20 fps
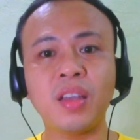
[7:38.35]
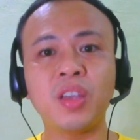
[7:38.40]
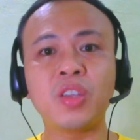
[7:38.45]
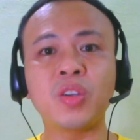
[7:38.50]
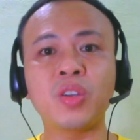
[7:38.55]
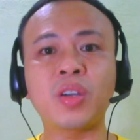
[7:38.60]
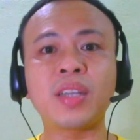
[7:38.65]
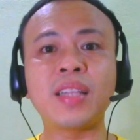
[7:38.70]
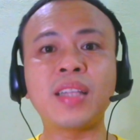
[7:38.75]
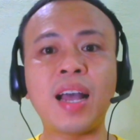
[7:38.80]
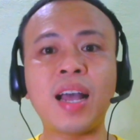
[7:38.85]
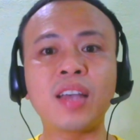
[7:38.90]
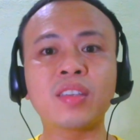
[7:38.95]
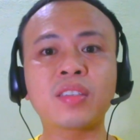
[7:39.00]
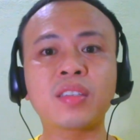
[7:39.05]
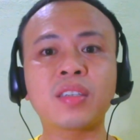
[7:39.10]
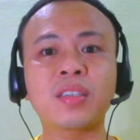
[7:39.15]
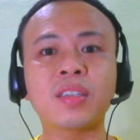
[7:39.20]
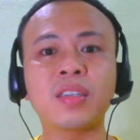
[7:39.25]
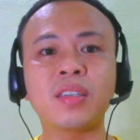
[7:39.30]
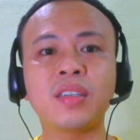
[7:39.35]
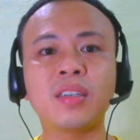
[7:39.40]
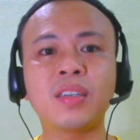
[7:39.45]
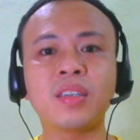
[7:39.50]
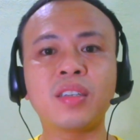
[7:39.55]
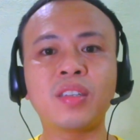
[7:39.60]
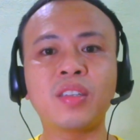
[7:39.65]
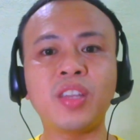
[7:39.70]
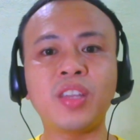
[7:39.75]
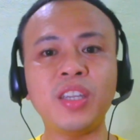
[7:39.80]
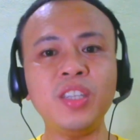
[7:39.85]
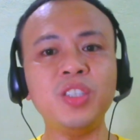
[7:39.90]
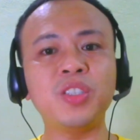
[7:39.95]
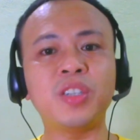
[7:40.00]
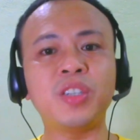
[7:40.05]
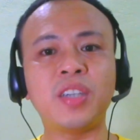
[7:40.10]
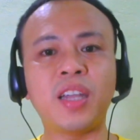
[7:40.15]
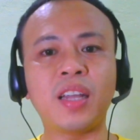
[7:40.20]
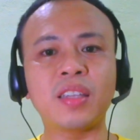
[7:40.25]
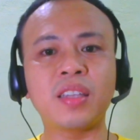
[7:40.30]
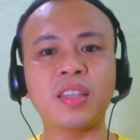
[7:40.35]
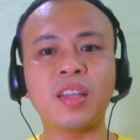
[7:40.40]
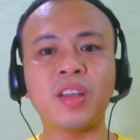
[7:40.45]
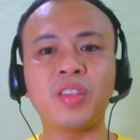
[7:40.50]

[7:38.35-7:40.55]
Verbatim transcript: you can ask the internet.